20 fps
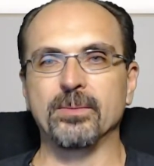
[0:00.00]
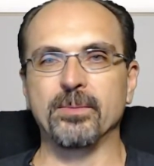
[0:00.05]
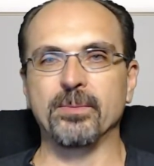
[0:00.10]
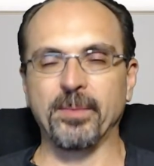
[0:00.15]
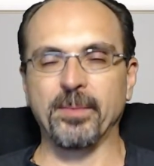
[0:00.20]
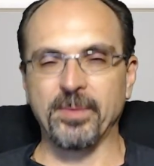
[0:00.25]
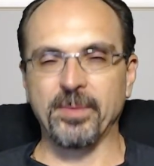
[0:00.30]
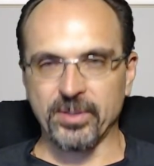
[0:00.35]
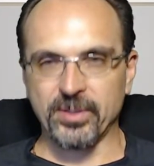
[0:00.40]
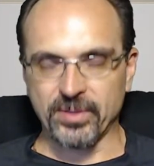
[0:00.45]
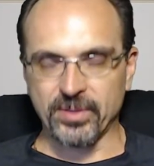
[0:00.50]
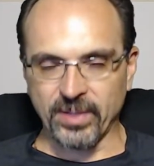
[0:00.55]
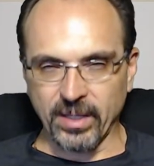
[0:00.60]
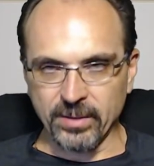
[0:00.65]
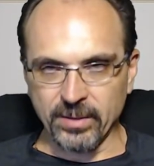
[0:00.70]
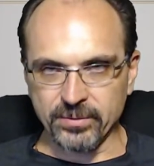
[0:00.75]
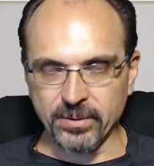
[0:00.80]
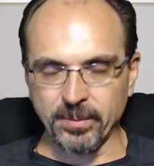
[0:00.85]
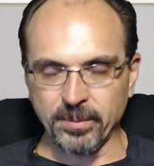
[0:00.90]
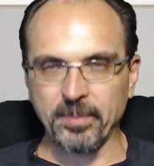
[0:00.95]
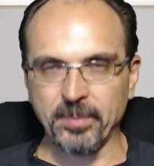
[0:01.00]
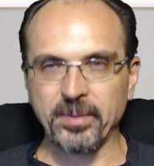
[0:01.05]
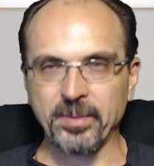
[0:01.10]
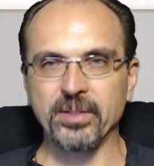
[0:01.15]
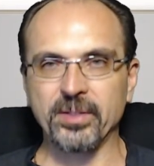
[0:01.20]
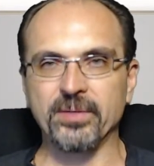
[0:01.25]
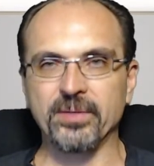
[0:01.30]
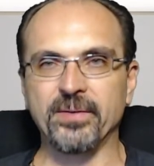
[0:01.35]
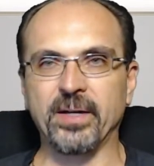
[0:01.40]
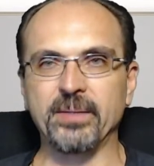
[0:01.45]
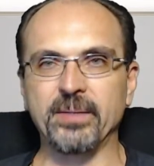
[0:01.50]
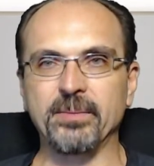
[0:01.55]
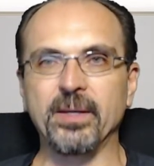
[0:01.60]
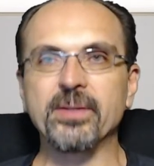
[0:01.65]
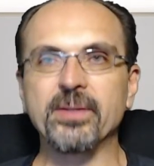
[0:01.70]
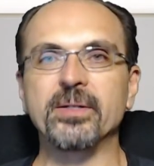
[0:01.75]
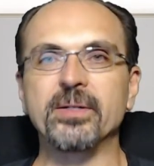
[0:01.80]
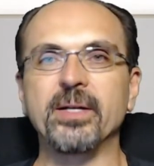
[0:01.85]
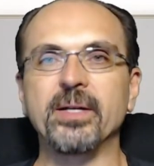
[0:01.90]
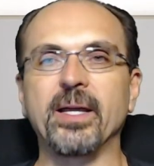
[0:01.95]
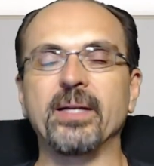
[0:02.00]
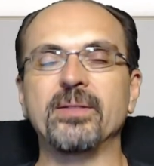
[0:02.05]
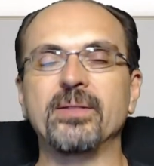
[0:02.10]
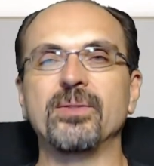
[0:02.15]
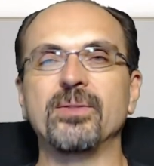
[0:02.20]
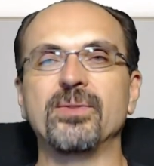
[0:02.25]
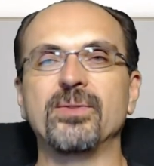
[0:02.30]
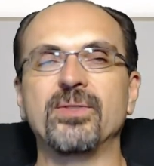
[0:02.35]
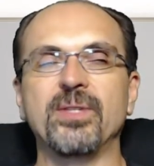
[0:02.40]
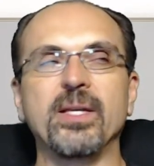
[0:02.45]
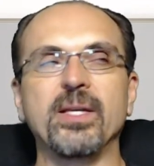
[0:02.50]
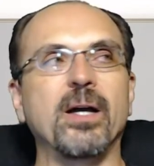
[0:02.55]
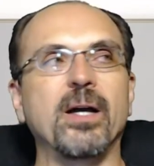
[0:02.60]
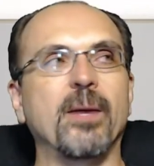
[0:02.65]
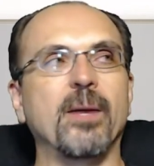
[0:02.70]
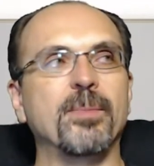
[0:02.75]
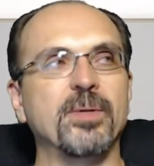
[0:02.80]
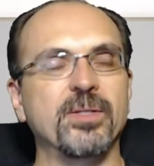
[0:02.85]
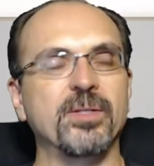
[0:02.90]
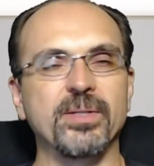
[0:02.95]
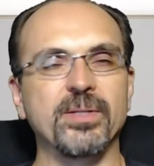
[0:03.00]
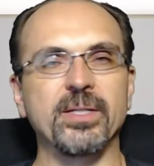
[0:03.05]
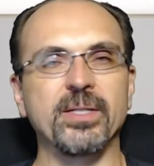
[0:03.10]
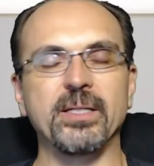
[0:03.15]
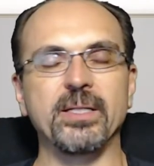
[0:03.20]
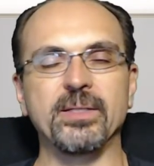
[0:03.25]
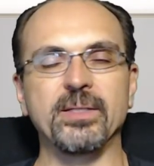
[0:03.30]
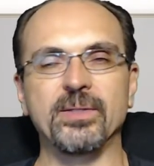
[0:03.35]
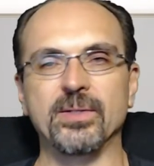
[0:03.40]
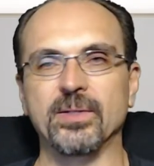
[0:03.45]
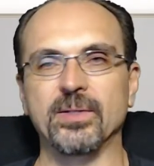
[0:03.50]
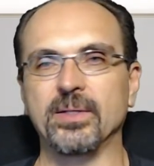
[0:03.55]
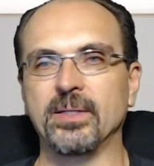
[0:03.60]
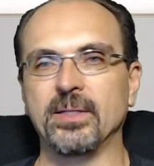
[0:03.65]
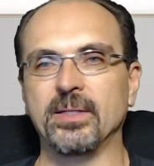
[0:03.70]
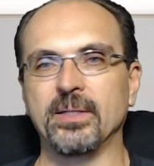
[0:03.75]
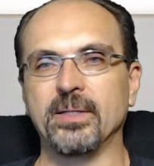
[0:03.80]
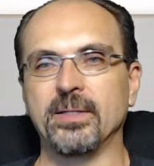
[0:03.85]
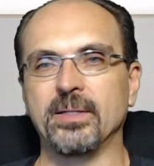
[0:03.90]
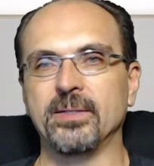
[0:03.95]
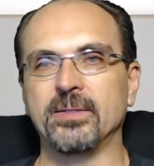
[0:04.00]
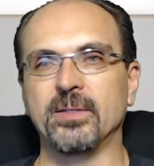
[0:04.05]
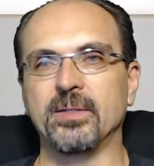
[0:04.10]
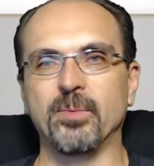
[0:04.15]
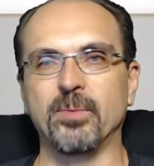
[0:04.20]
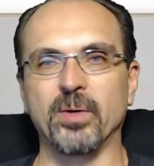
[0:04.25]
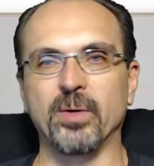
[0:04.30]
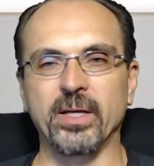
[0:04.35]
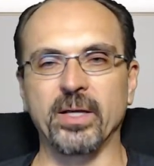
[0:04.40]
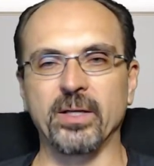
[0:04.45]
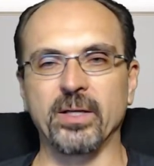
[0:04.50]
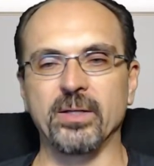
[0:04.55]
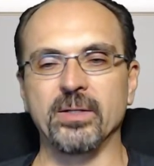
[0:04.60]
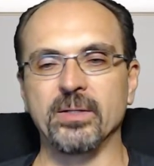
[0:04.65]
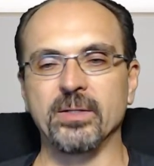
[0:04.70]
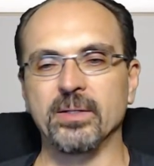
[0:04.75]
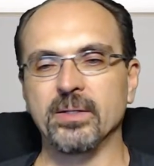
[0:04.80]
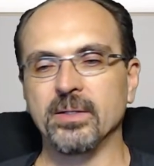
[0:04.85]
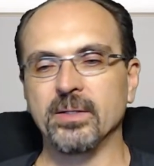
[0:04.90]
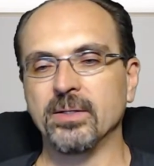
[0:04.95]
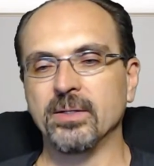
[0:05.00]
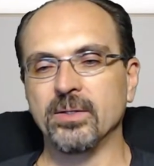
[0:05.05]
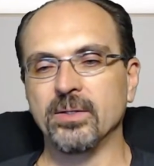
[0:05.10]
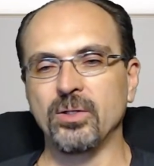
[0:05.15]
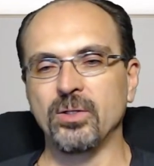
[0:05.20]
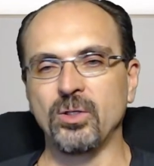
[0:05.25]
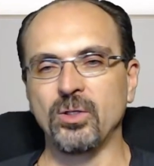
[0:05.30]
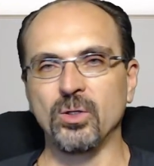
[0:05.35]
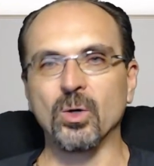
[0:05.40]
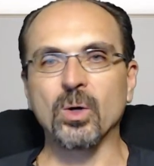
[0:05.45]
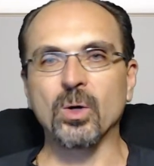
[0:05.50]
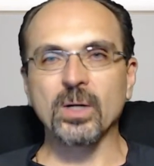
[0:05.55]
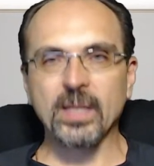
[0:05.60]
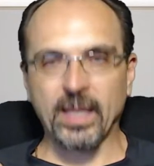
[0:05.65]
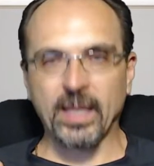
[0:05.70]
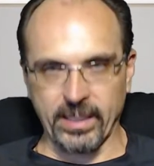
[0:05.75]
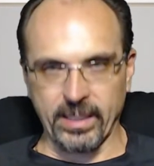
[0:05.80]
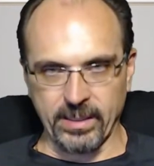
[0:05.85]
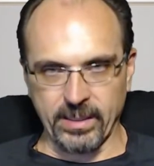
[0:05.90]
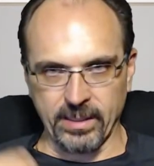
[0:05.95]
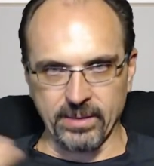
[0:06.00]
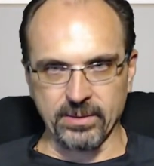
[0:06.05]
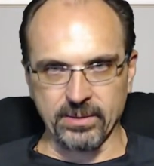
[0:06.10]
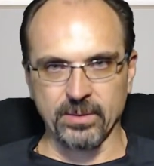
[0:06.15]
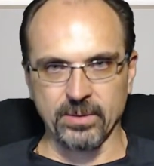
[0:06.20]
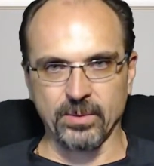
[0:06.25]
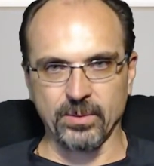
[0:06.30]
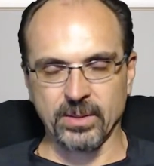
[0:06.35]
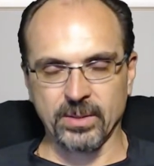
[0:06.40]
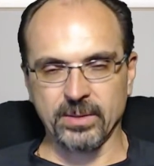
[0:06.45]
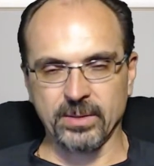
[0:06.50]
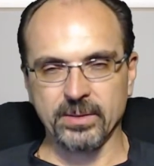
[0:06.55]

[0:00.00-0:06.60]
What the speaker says: yourself, remember your Divine Mother, and to seek opportunities to bring your light into the world